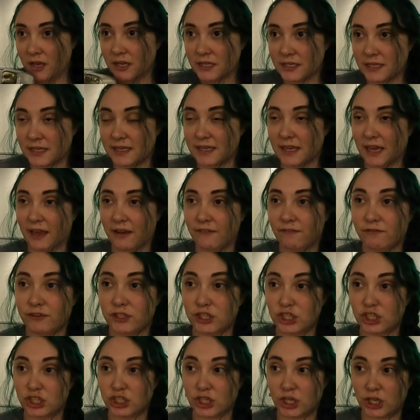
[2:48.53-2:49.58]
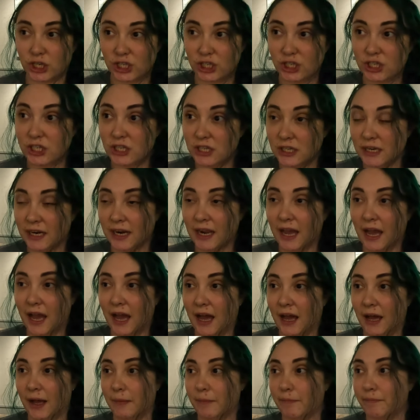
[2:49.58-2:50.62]
today for sure.
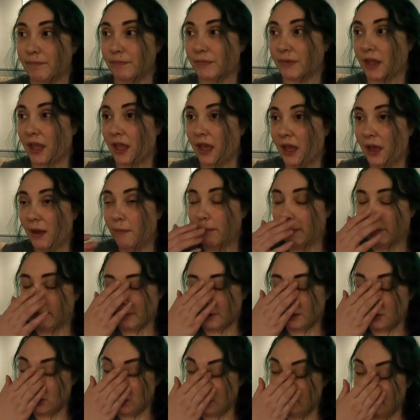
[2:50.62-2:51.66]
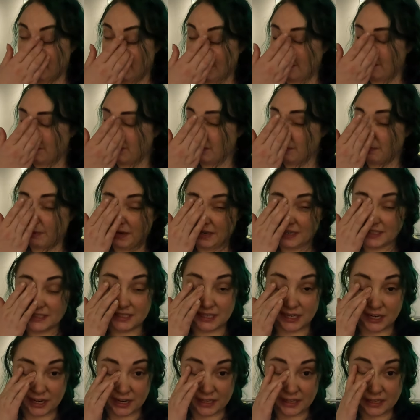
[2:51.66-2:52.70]
I'm gonna try to pick up the pace
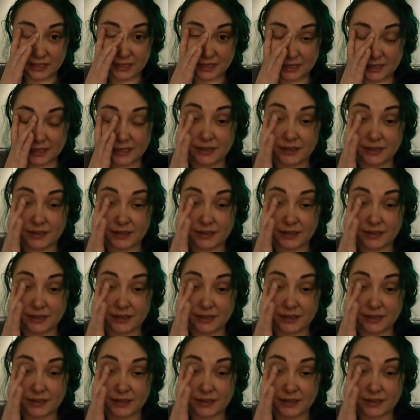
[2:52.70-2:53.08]
here. I think